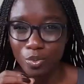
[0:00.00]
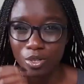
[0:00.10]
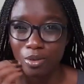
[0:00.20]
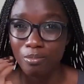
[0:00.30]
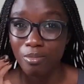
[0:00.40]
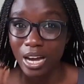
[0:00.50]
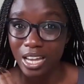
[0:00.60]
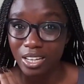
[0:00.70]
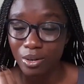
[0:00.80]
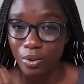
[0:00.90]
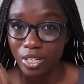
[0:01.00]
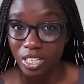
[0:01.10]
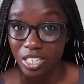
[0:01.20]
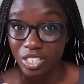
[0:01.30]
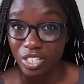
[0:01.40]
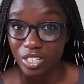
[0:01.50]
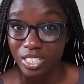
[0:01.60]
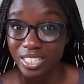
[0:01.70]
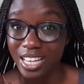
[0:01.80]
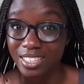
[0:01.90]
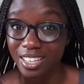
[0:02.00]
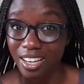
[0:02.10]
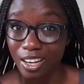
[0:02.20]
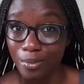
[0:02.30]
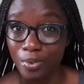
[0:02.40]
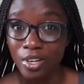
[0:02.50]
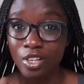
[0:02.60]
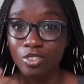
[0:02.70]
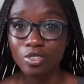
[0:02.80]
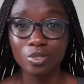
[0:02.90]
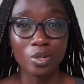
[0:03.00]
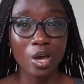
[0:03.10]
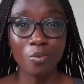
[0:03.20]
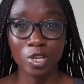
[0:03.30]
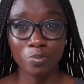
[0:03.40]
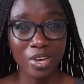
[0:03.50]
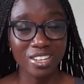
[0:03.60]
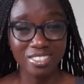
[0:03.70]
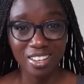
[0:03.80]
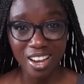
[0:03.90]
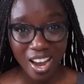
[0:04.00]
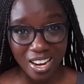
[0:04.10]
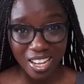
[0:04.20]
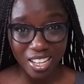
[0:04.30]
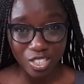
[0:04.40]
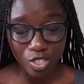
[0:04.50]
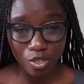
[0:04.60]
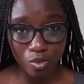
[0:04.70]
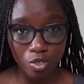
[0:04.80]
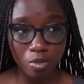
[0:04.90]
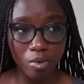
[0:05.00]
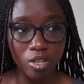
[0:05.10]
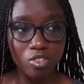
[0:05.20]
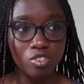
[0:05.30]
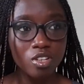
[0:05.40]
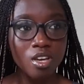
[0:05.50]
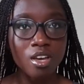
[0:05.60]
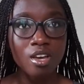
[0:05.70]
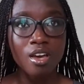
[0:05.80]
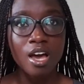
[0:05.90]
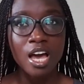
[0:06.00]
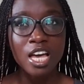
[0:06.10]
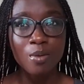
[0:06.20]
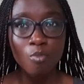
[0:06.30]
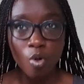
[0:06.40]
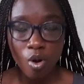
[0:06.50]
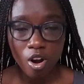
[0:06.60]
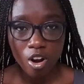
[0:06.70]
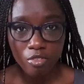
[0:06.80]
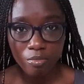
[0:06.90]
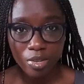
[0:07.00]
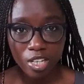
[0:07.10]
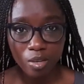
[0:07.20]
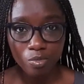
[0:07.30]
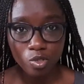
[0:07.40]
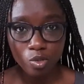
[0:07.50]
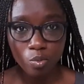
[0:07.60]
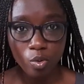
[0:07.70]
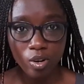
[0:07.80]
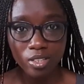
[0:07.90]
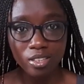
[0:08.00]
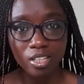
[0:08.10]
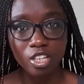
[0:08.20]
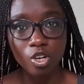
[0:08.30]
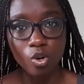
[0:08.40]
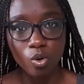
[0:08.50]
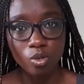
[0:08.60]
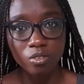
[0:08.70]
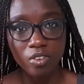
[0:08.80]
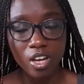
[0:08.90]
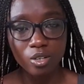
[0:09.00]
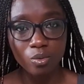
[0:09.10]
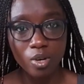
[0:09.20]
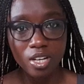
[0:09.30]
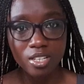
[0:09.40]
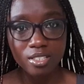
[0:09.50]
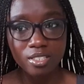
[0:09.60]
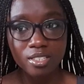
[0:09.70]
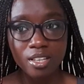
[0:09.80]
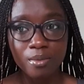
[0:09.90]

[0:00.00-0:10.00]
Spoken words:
one you might want to consider sizing up just so that waistband is not cutting into you too much. More of a medium support than the old Vital was.